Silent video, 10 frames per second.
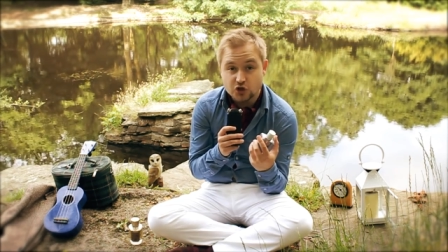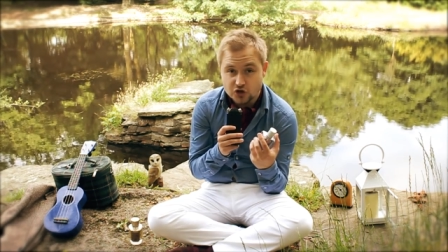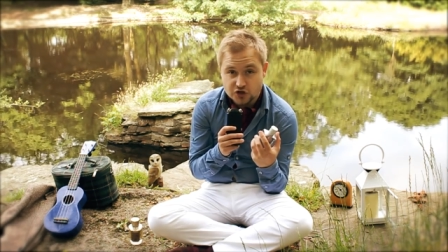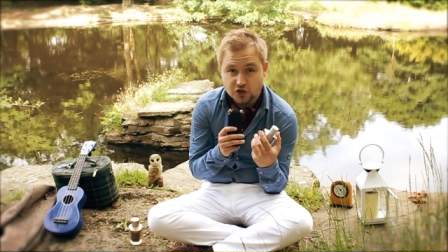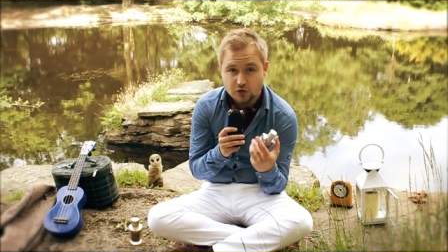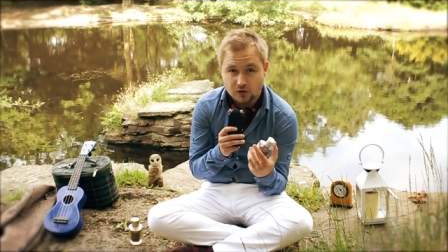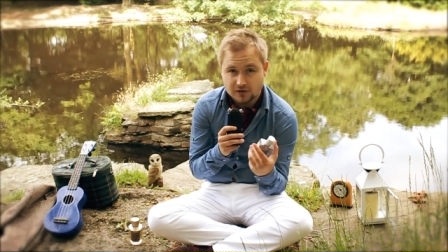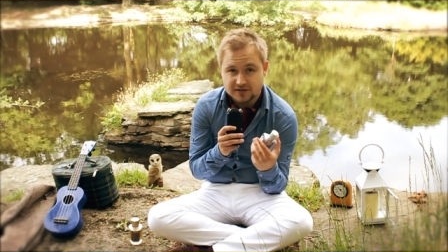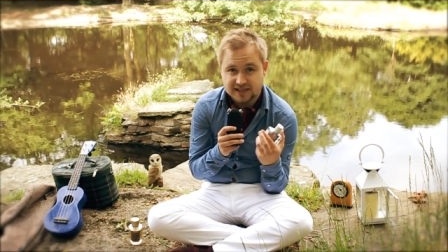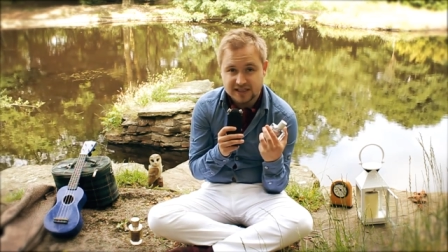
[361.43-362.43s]
good
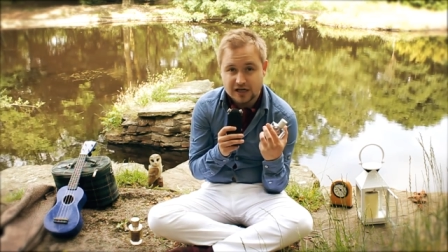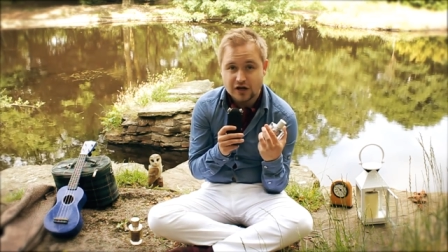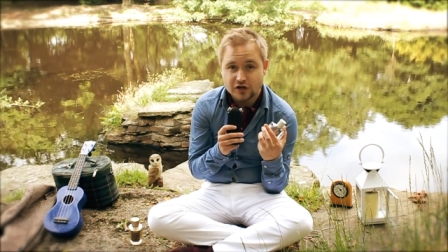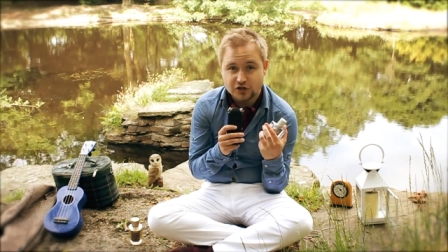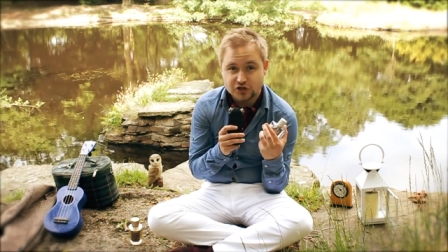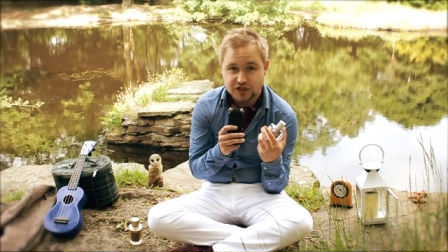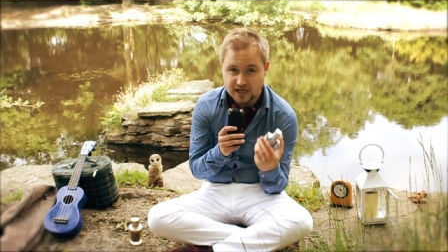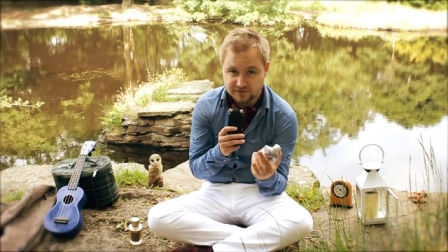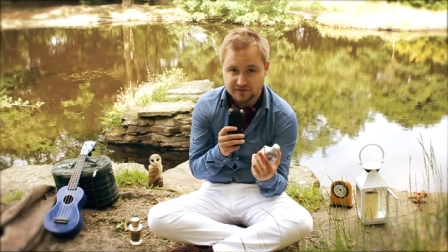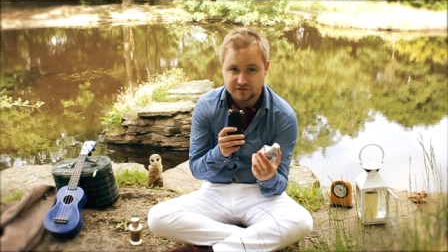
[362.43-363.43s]
quality
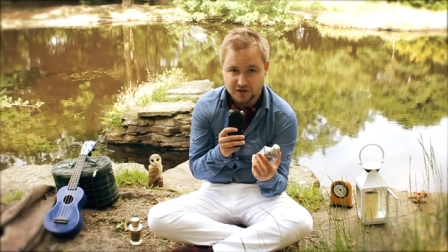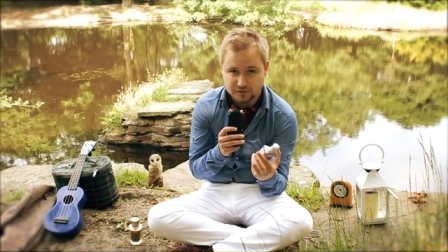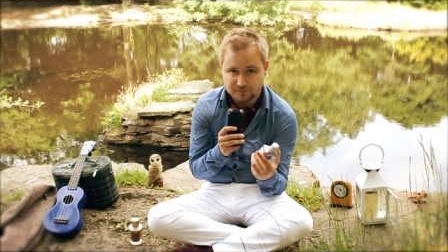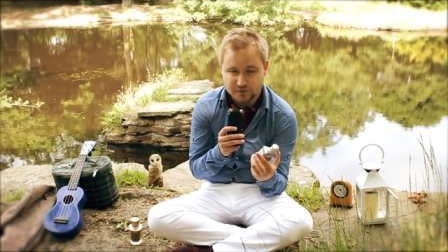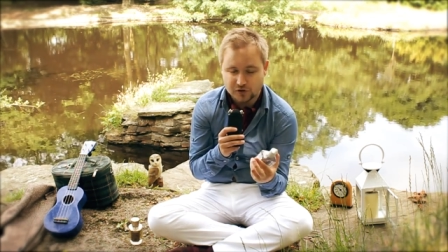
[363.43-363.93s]
shaving foam